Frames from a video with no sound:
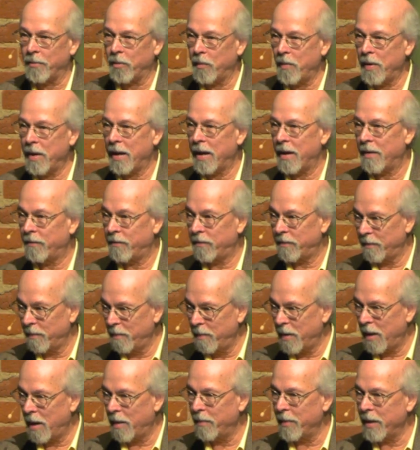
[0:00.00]
And we have
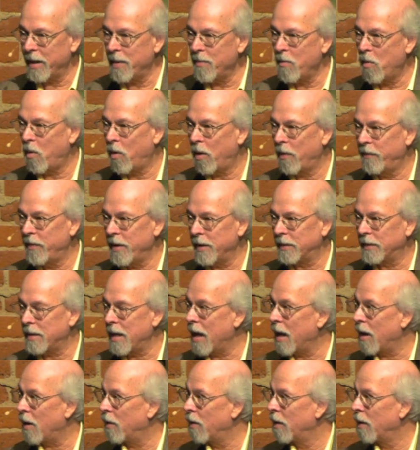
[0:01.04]
many more of these now.